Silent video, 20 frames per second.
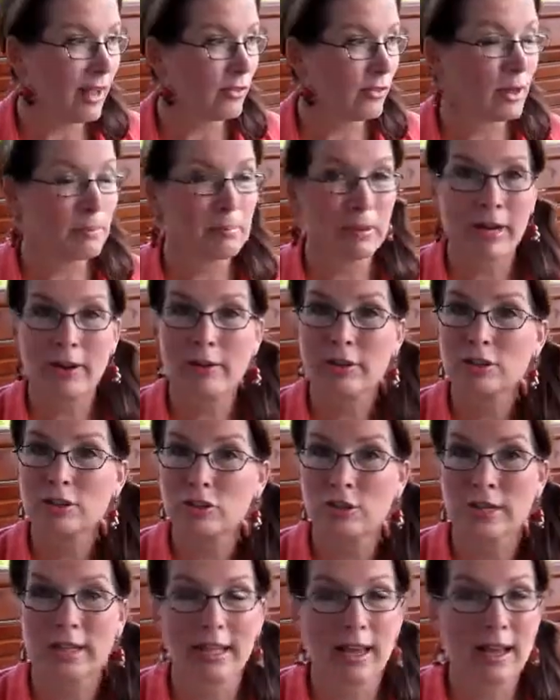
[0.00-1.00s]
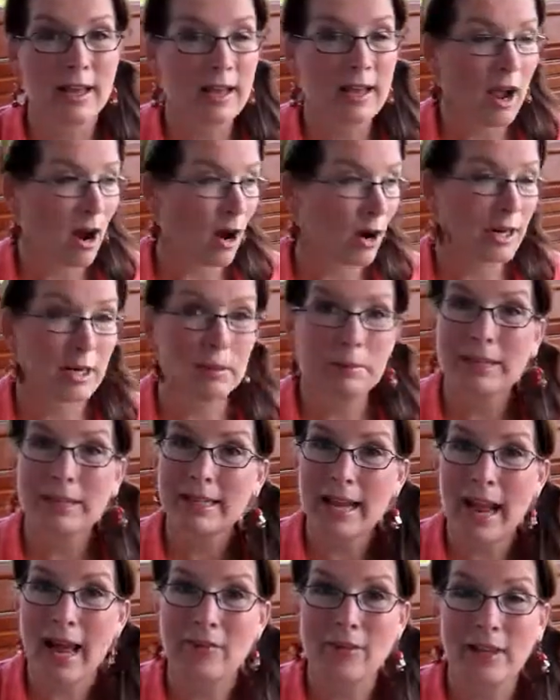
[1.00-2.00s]
That parents are going to be
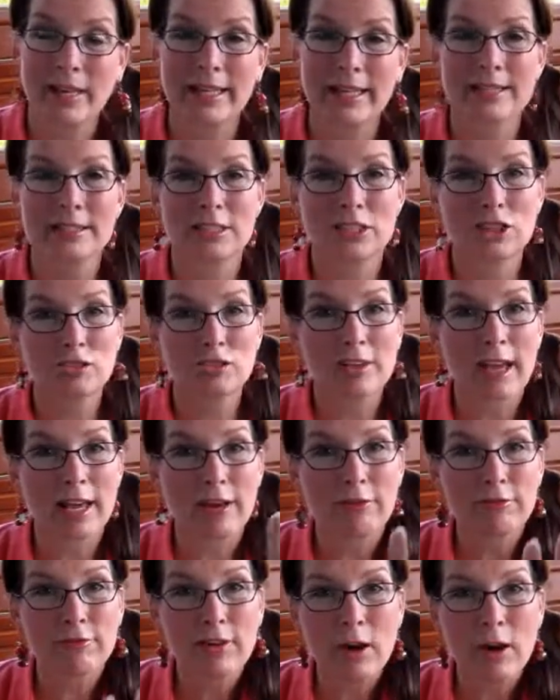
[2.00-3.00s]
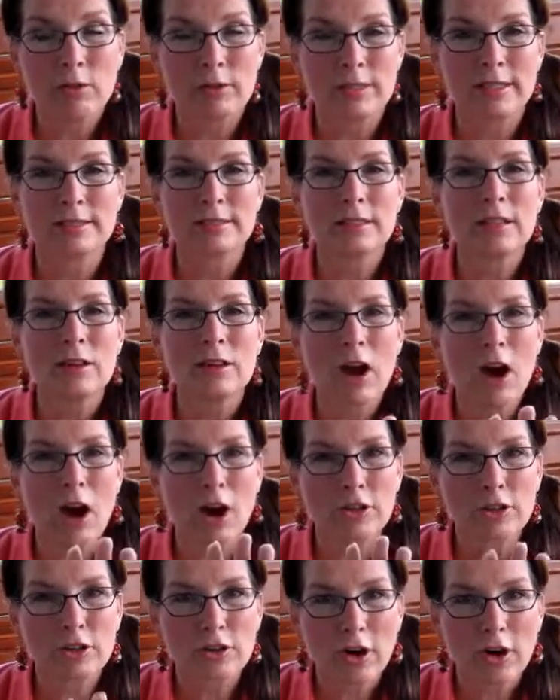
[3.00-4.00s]
down the list, that you've got to focus
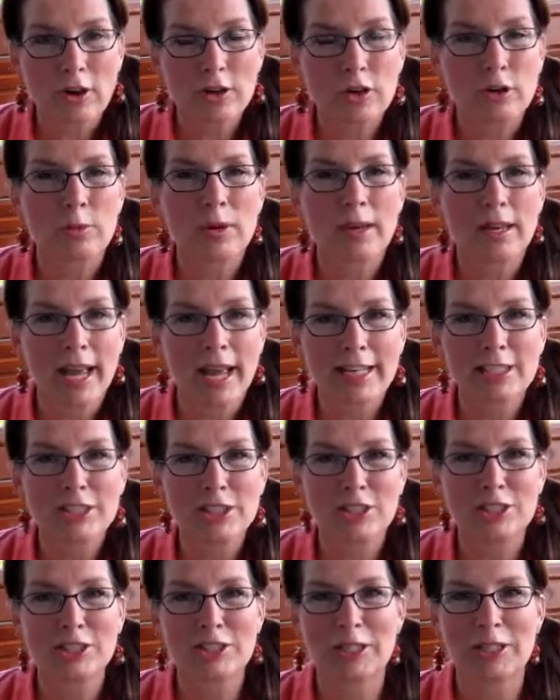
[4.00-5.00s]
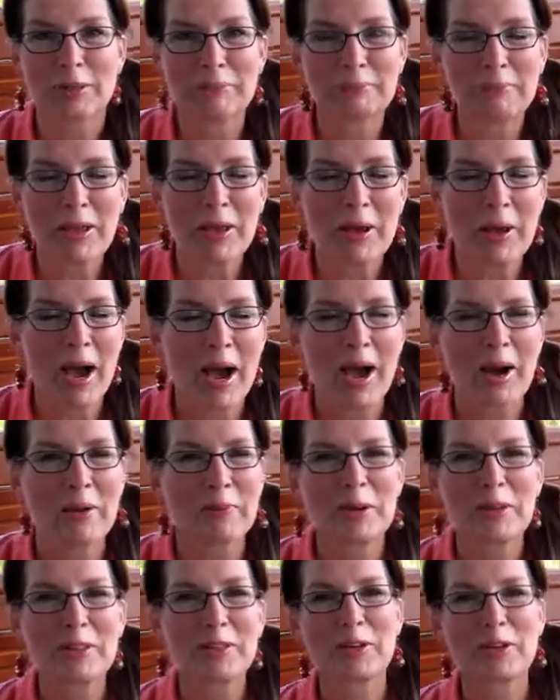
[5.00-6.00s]
on your relationship
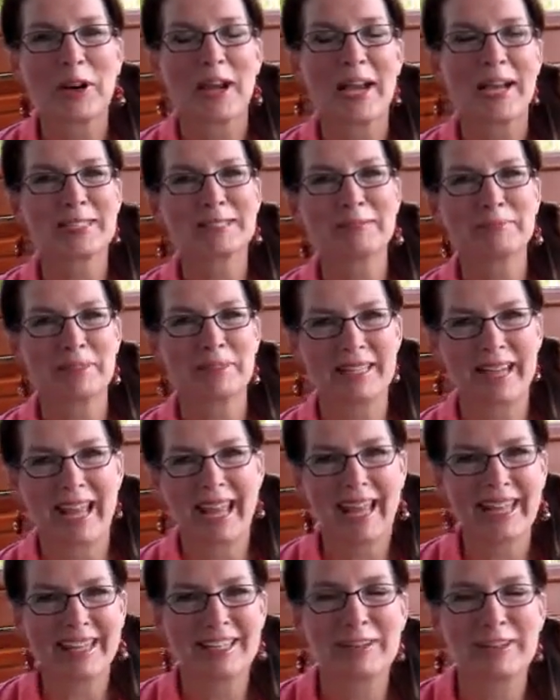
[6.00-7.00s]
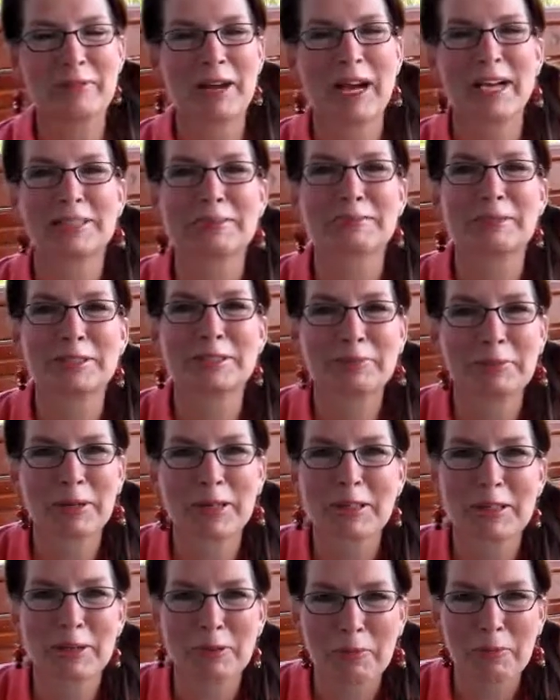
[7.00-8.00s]
with your husband and husbands
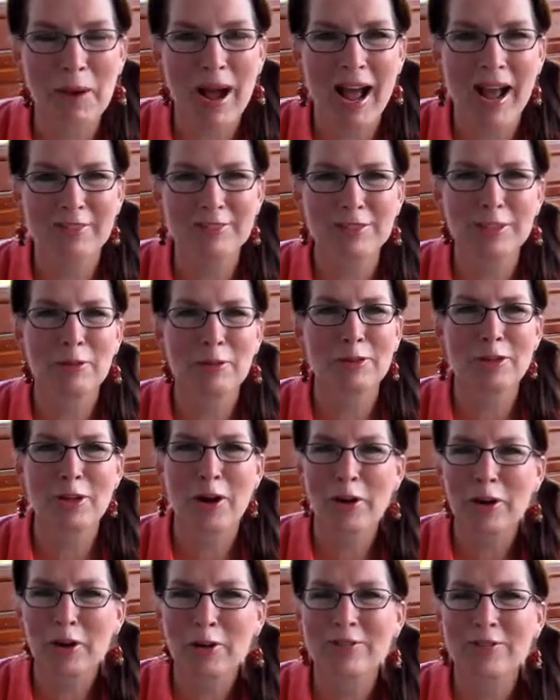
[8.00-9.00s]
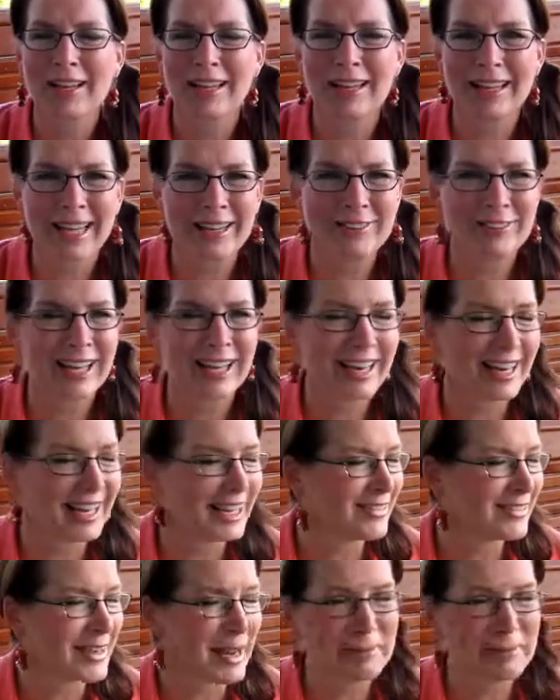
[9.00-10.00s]
with your wife. So learn to leave and
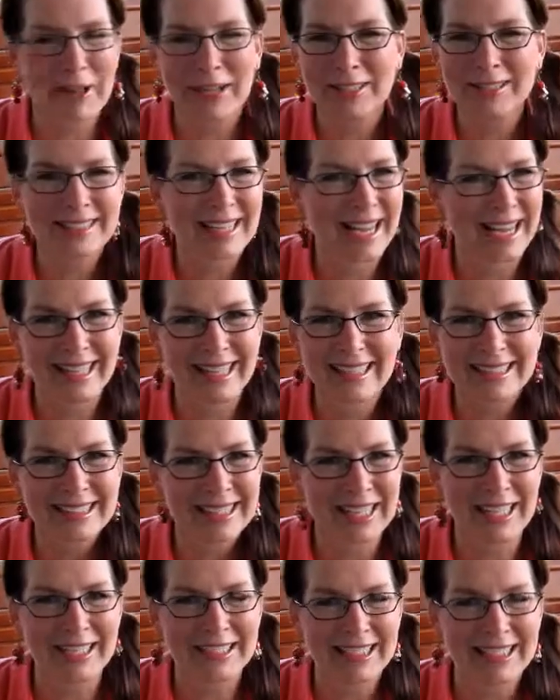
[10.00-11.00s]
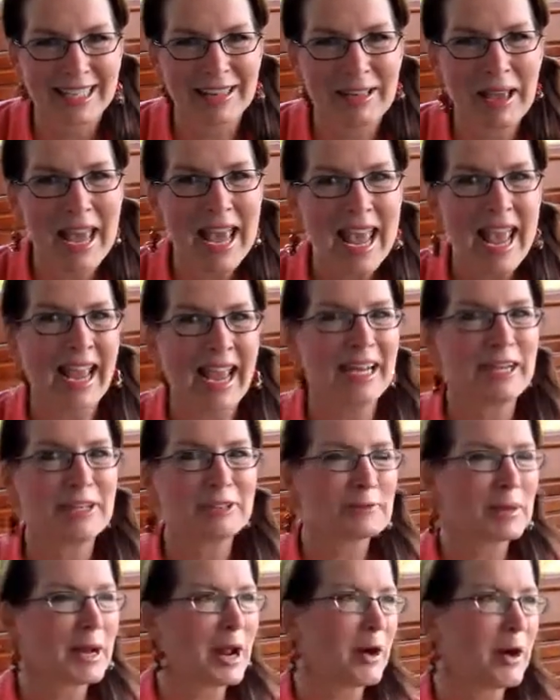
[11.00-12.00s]
cleave, and I'm not saying it's easy. And
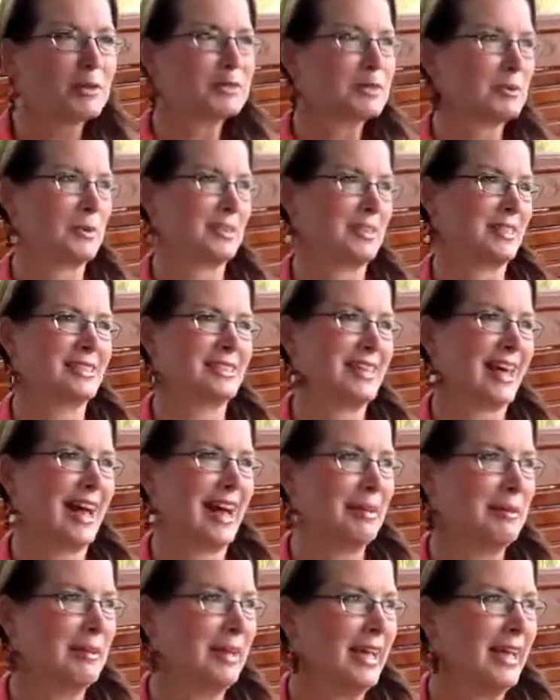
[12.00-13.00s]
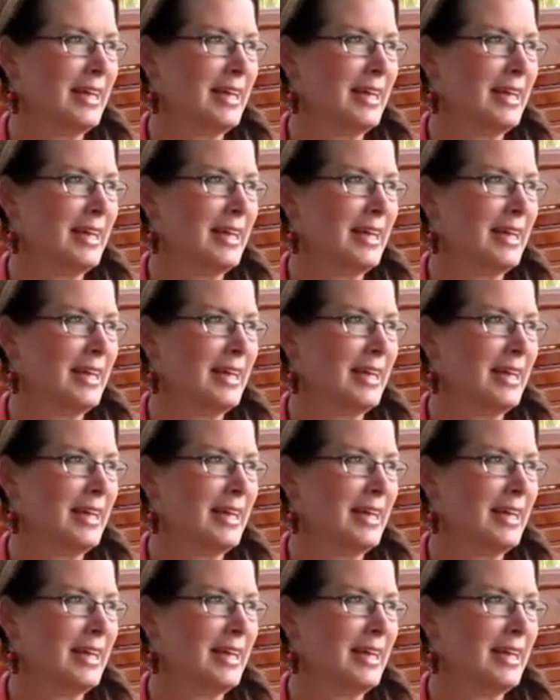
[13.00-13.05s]
here's what I also want to say.